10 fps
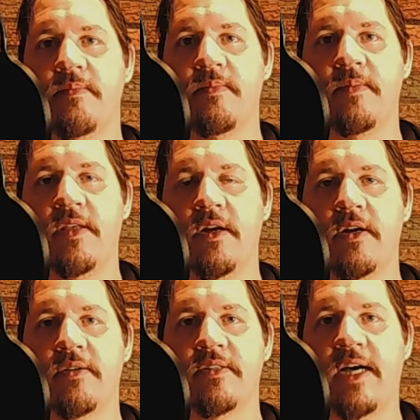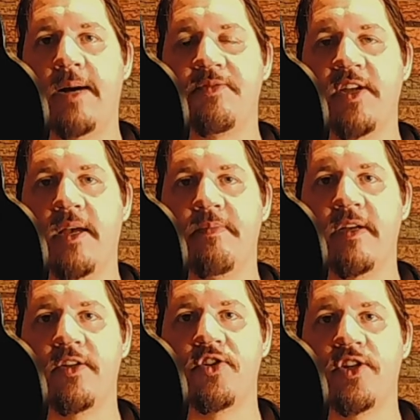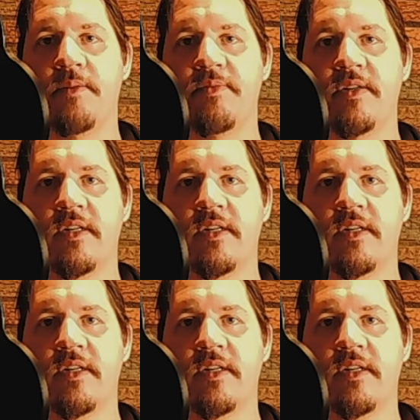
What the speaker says: their top championship.